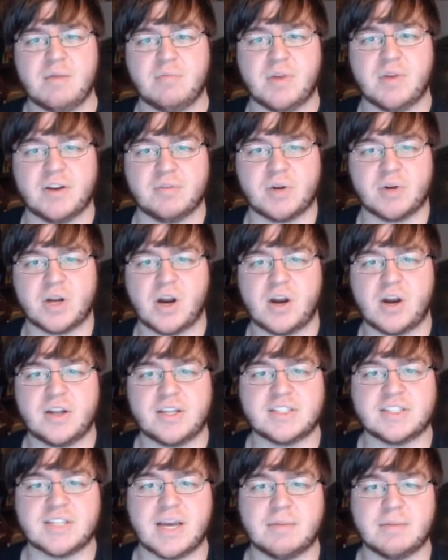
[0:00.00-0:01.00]
But
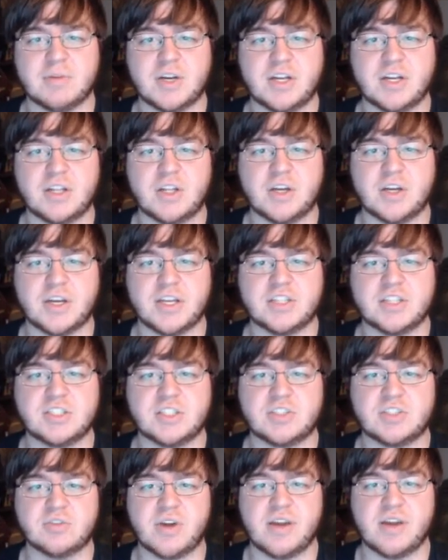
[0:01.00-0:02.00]
regardless, I'm gonna look
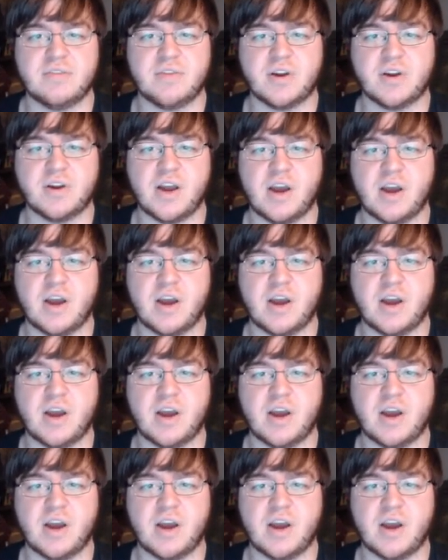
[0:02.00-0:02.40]
into try and figure